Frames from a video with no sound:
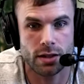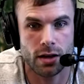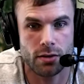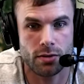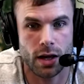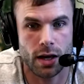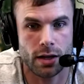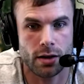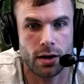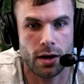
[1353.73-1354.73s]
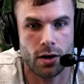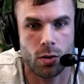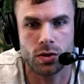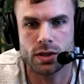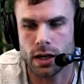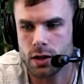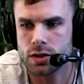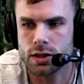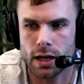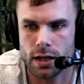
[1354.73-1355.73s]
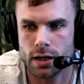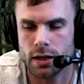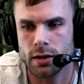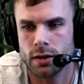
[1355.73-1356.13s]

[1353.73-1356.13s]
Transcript: of like almost like understanding